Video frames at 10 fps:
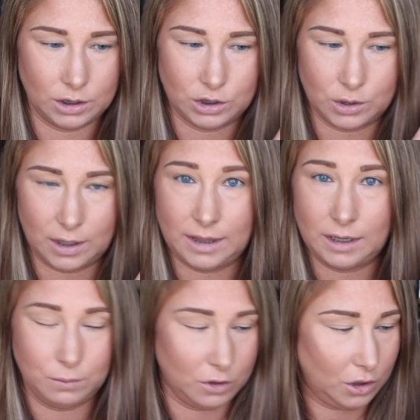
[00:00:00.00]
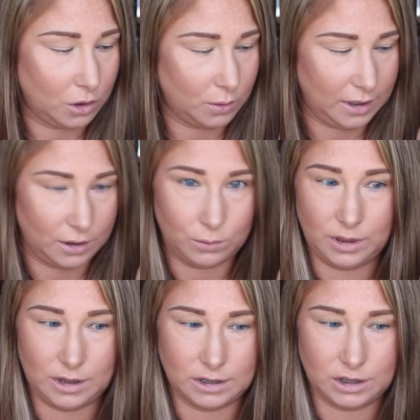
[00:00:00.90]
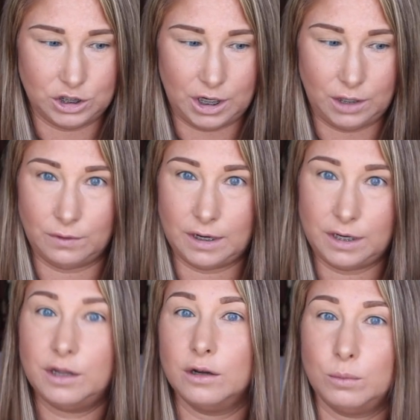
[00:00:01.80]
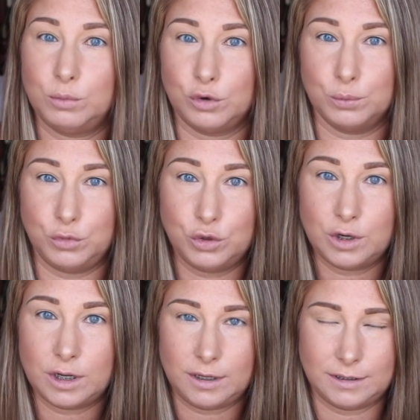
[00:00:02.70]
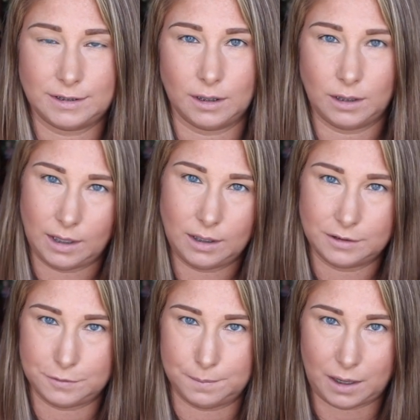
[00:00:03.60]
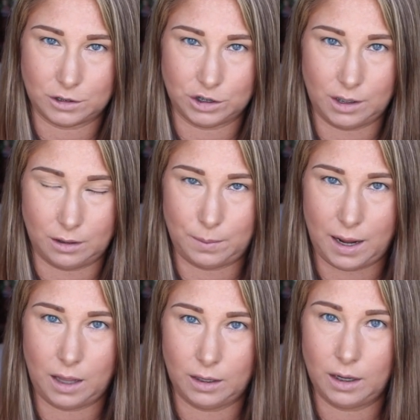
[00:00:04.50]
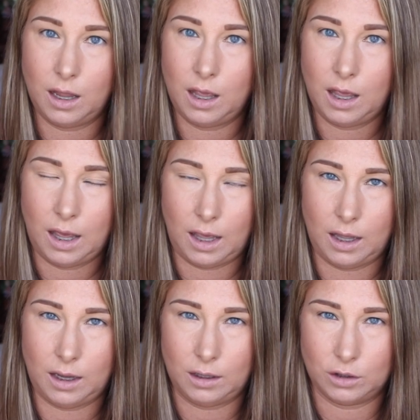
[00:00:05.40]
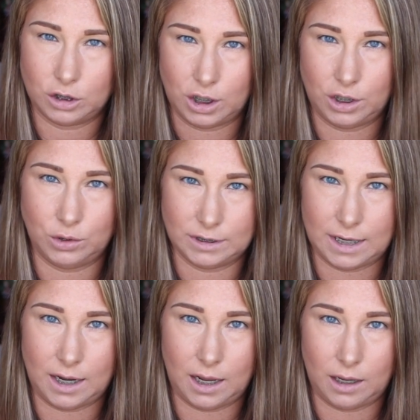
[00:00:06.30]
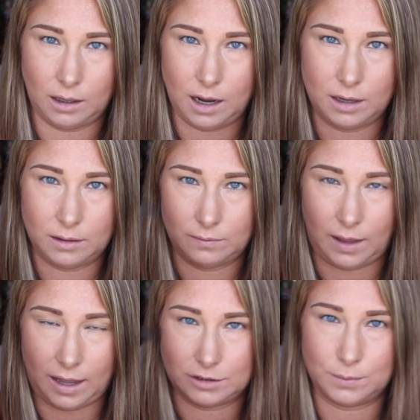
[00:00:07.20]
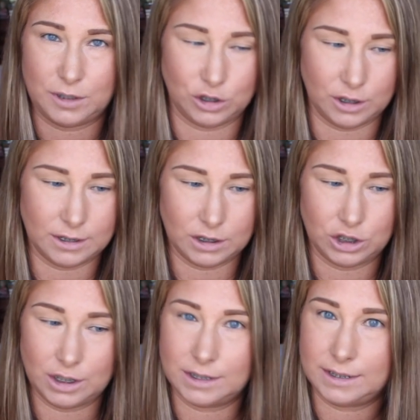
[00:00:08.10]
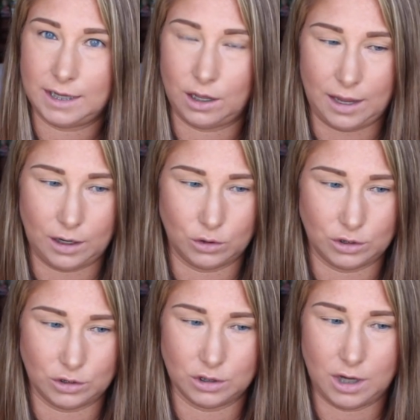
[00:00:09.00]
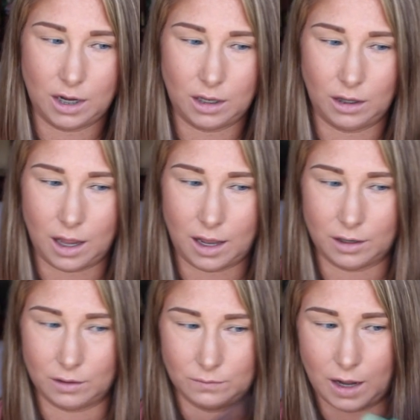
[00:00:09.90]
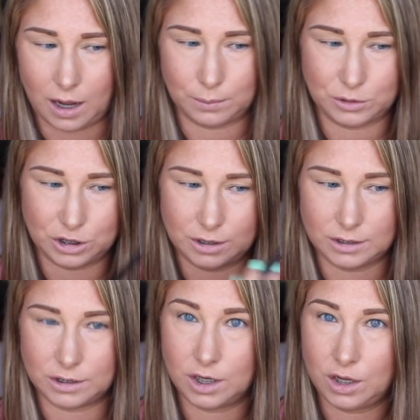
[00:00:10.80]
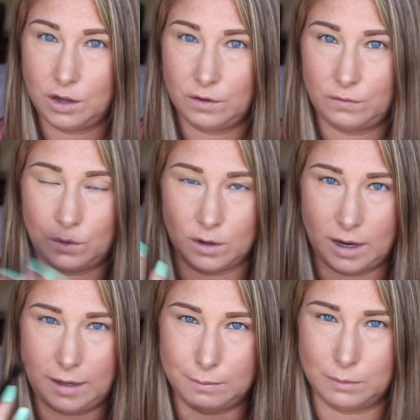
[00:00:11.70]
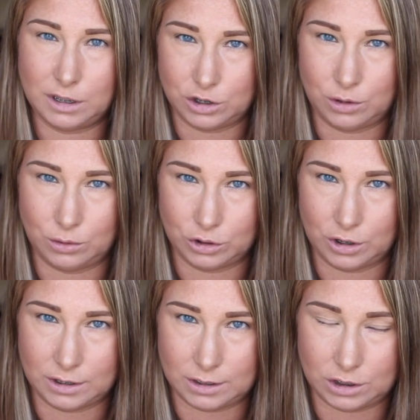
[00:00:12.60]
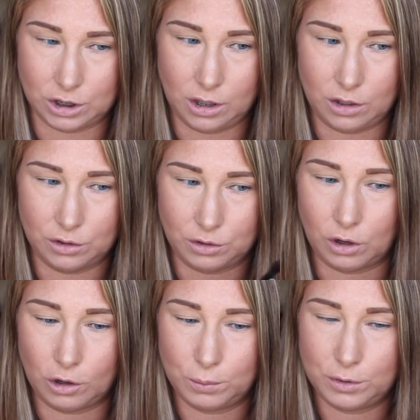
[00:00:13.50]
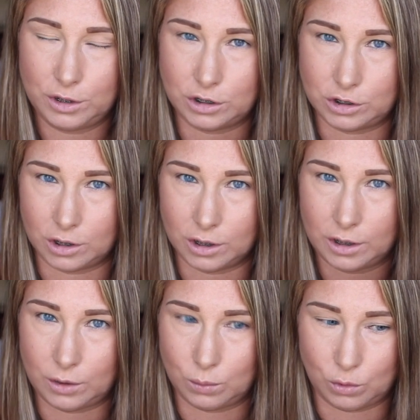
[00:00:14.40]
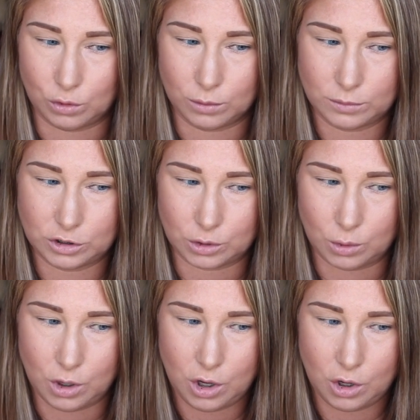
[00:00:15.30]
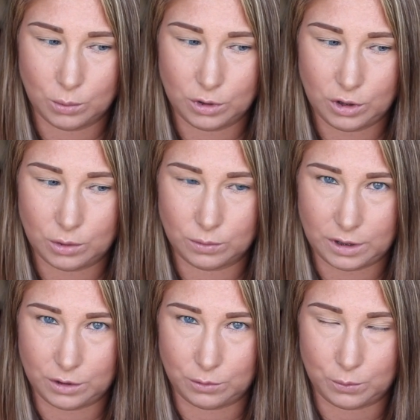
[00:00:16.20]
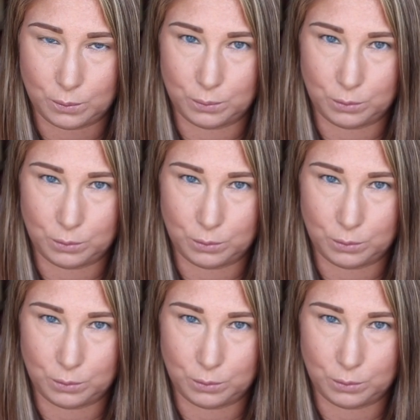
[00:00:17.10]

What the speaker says: So I think I'm going to go in with this shade right here, Bermuda. It's the latest matte shade in the palette, and I'm going to try to use that kind of as my transition and see how that goes. There's not a lot of options for a mid-tone transition color. They are pretty dark and warm, so we're going to go in right here with